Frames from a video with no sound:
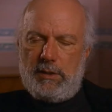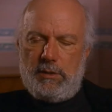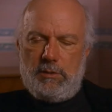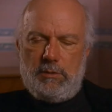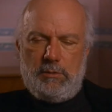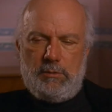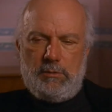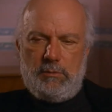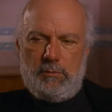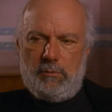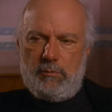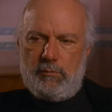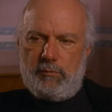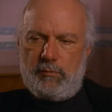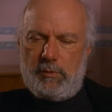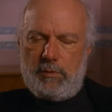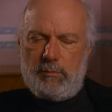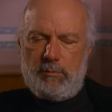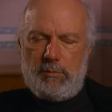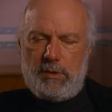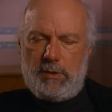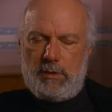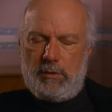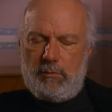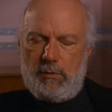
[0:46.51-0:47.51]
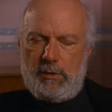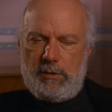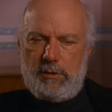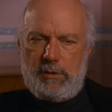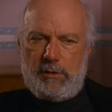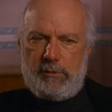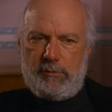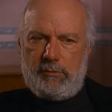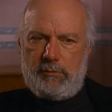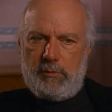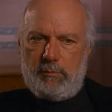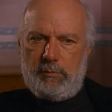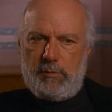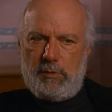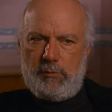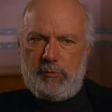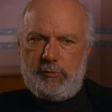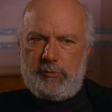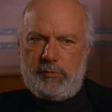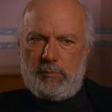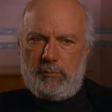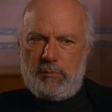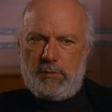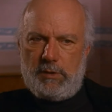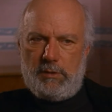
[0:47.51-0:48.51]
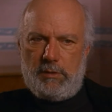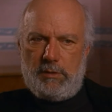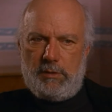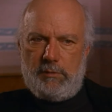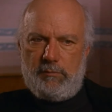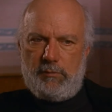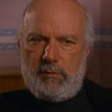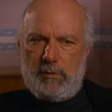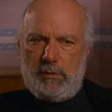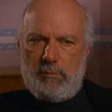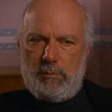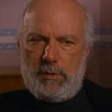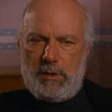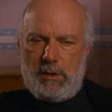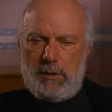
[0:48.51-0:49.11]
I knew from the minute I read that script there was something different.